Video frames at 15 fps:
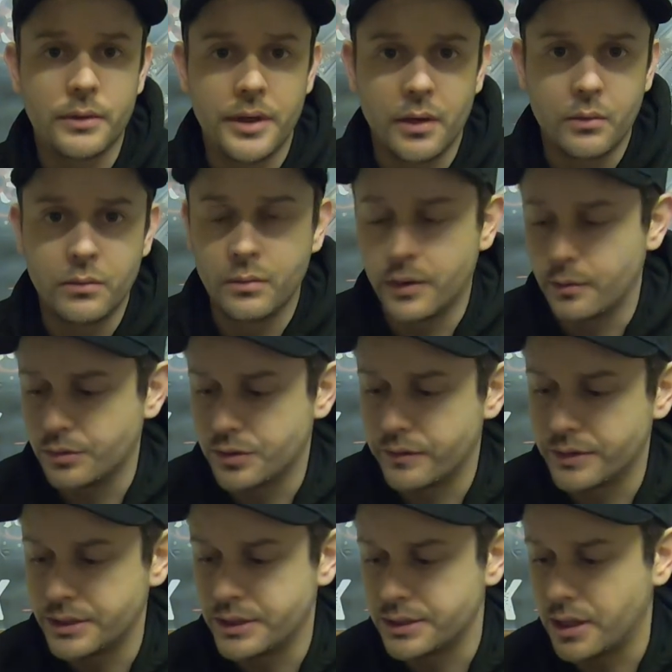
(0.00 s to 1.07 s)
you know, what it was
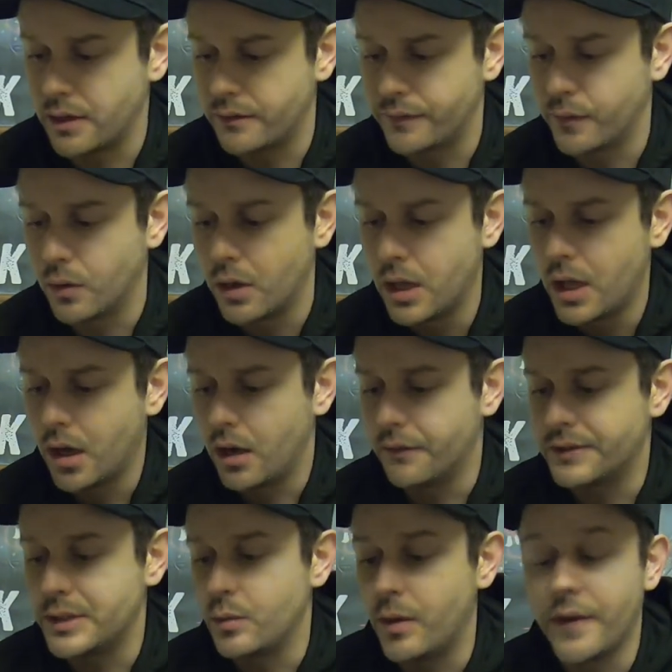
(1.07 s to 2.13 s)
originally designed for.
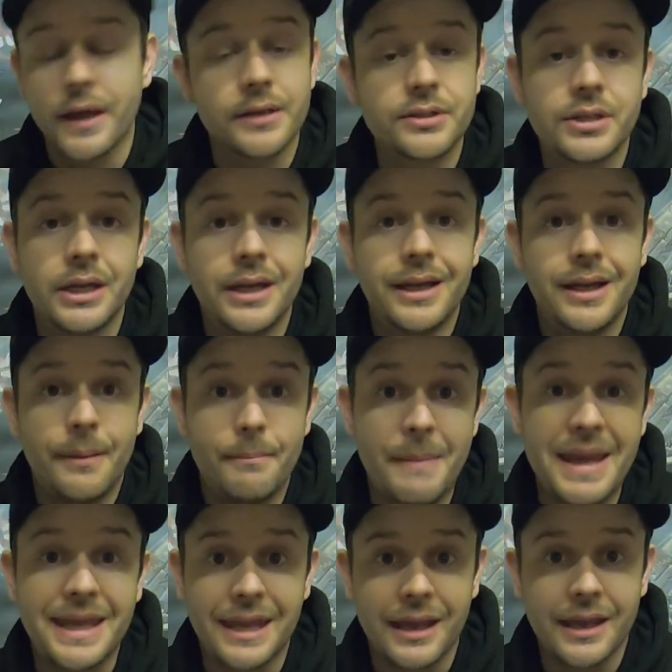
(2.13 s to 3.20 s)
Obviously, with us
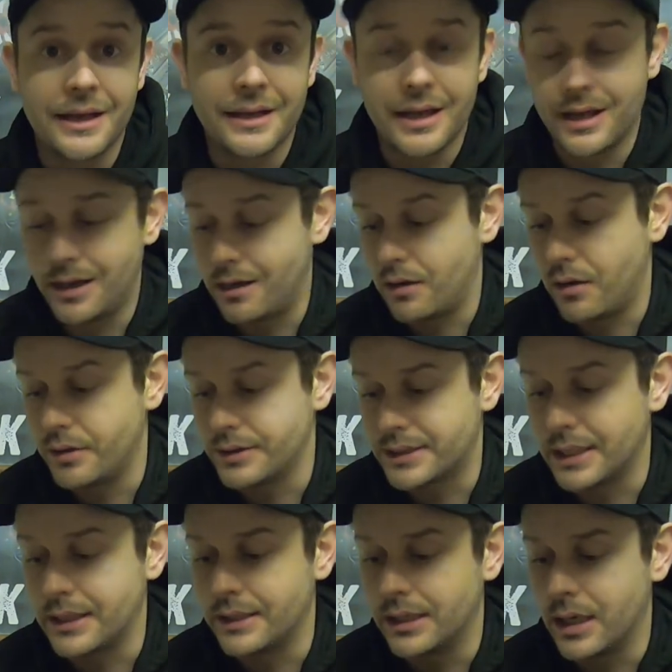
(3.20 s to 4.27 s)
making an, uh, our own
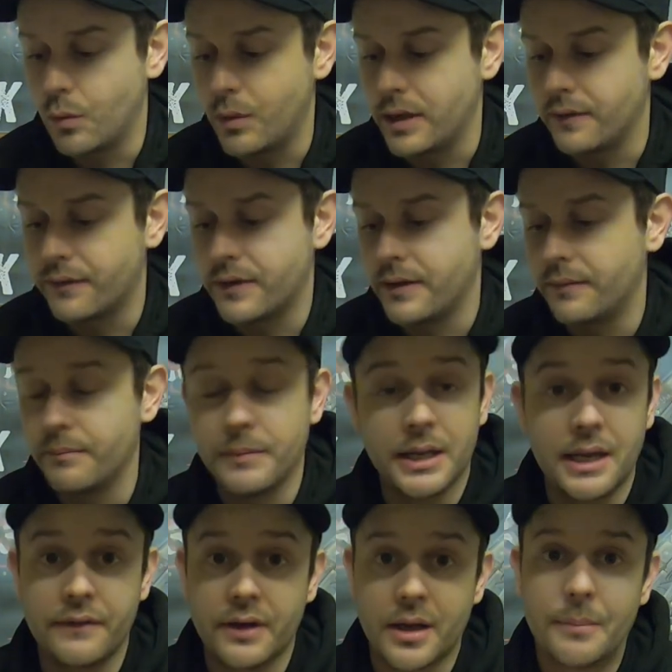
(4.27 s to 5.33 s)
cylinder, we have given, been
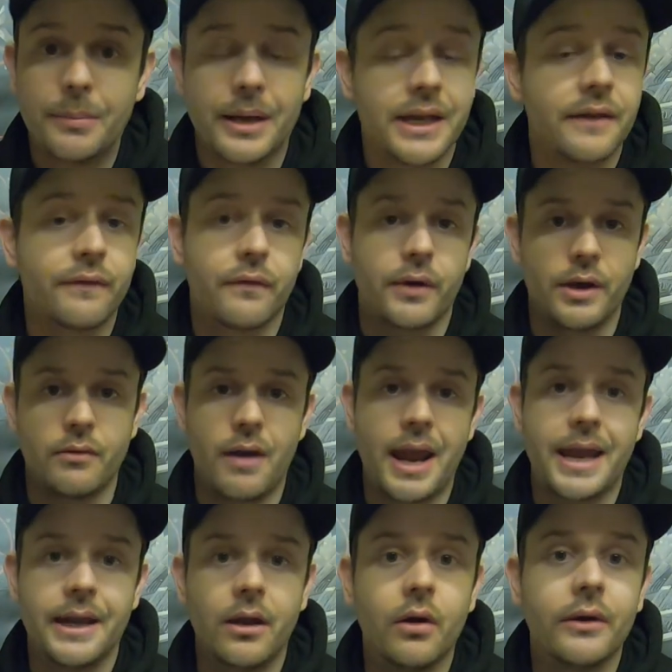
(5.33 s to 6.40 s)
given a complete free
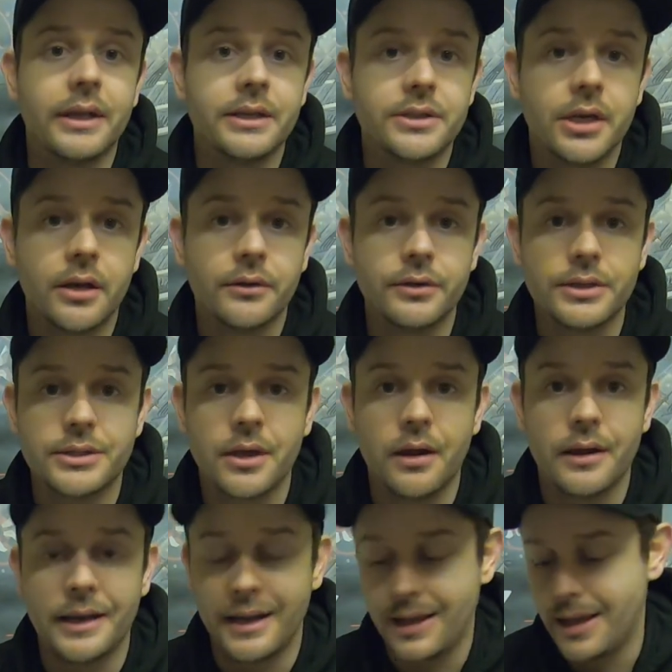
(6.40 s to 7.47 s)
rein on internal
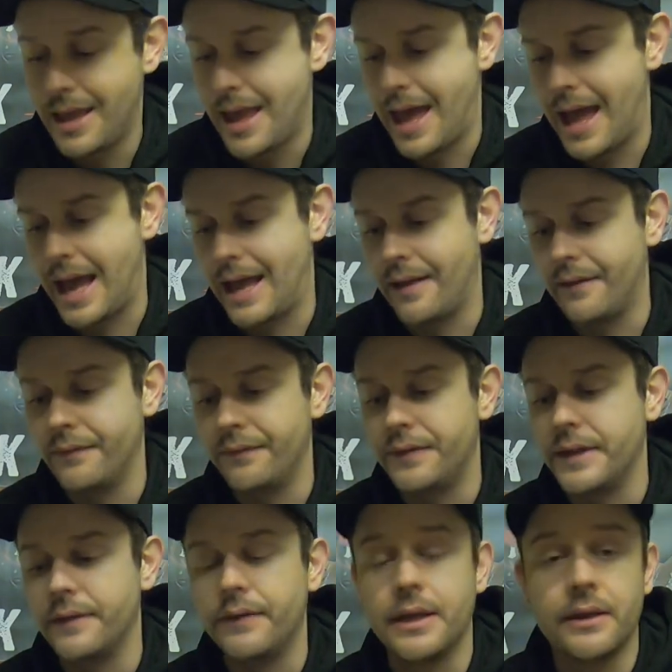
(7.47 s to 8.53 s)
design. And
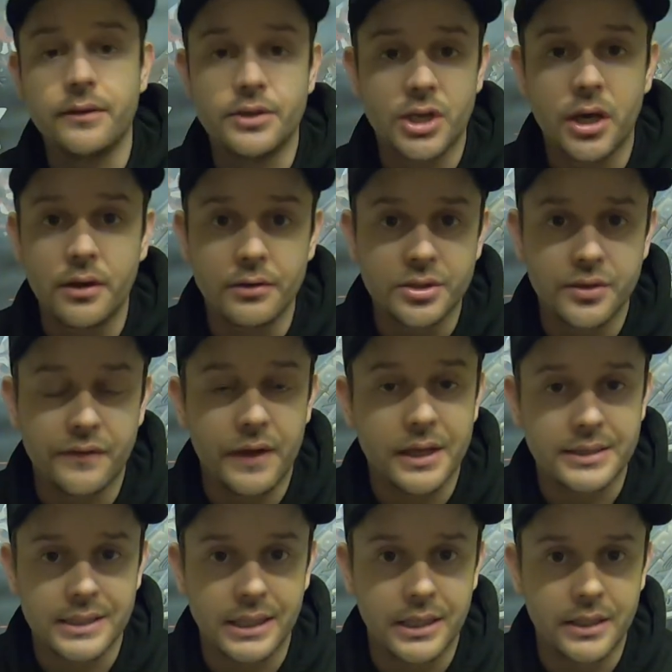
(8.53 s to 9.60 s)
the, the internals of our
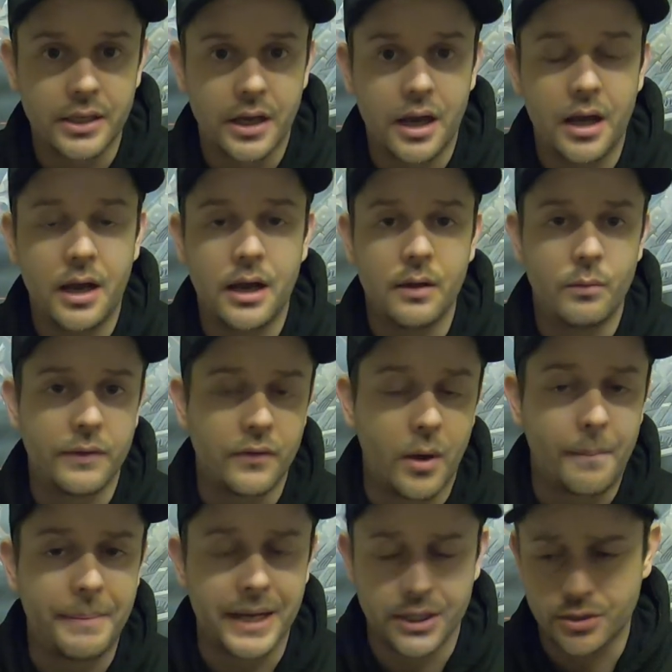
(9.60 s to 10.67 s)
cylinder are, we've
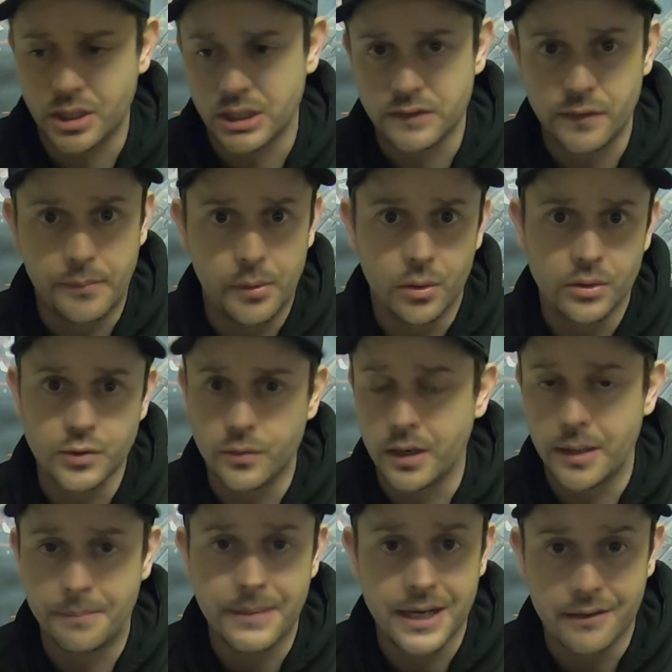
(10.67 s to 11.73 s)
got bigger transfer ports, we've got
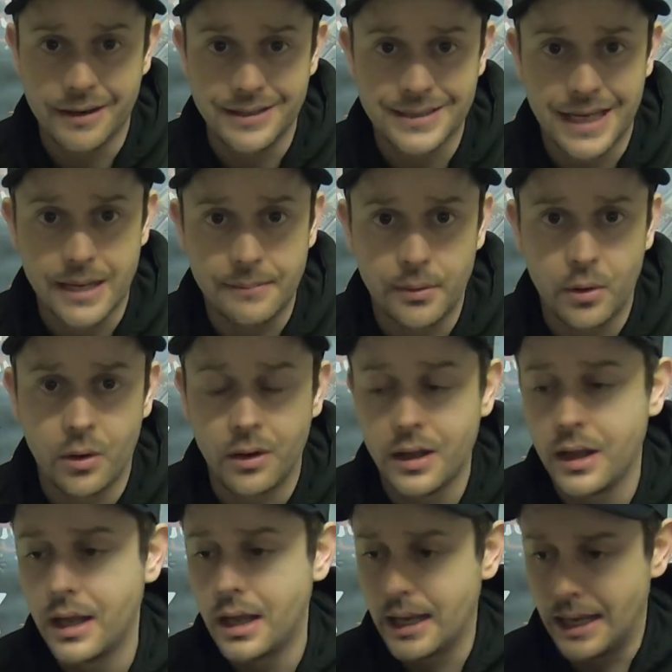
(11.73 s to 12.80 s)
a bigger intake port,
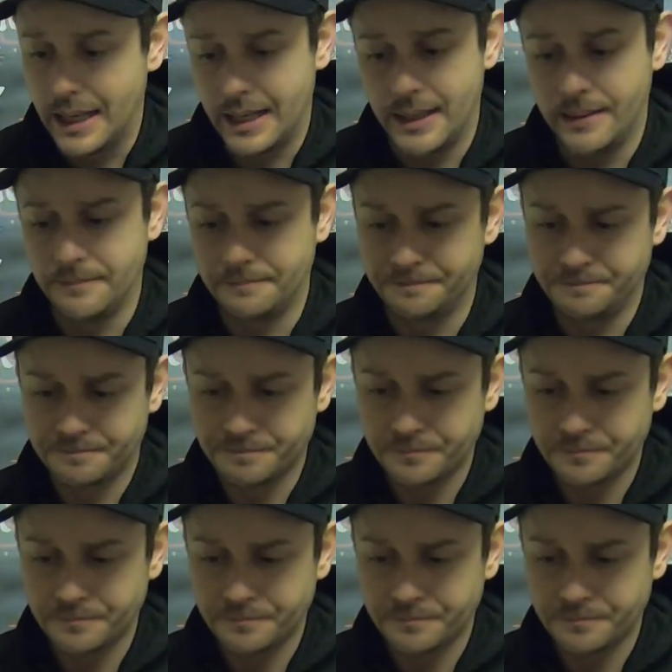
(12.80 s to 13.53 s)
um,